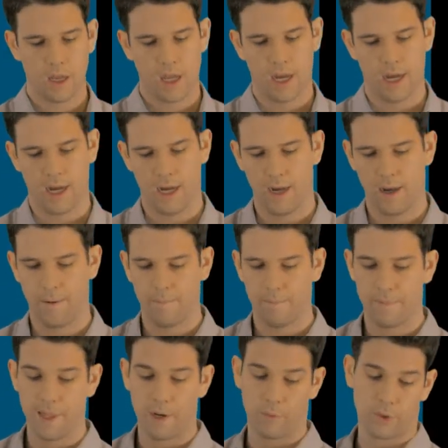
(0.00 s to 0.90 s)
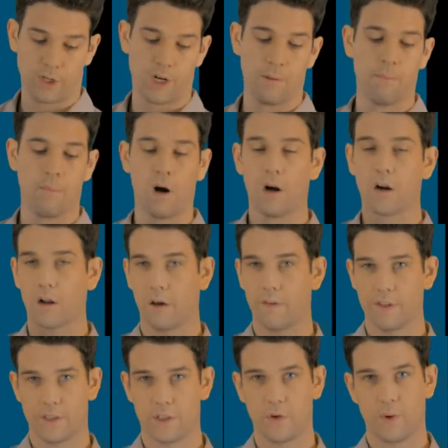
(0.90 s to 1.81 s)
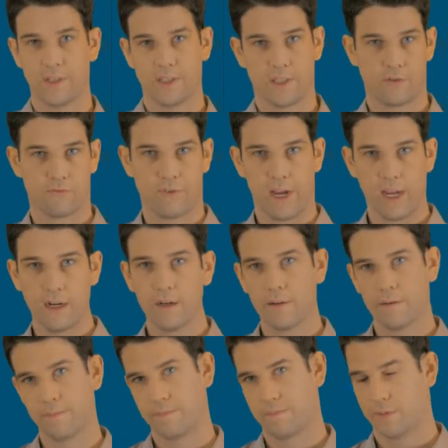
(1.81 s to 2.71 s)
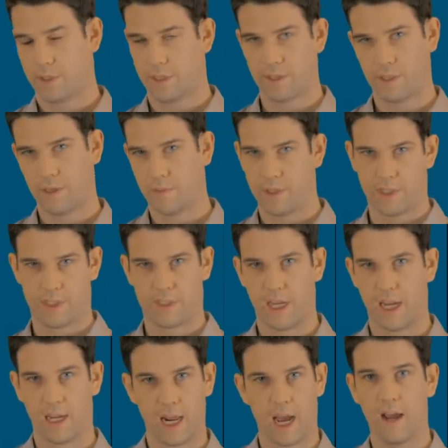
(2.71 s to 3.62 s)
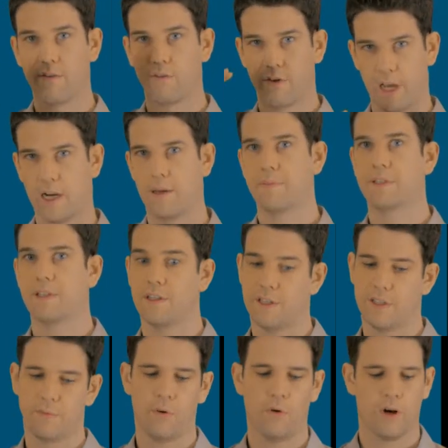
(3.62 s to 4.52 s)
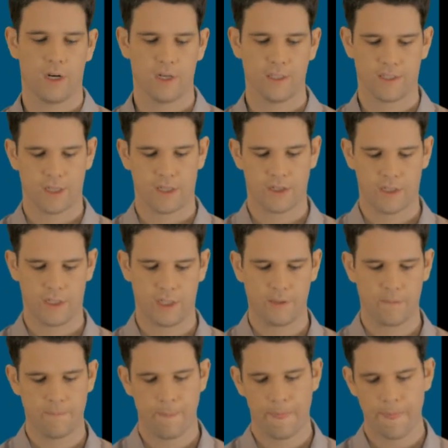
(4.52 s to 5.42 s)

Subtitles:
Then we're going to mark all these new ones as read. This is someone just saying I've read up to this point, essentially.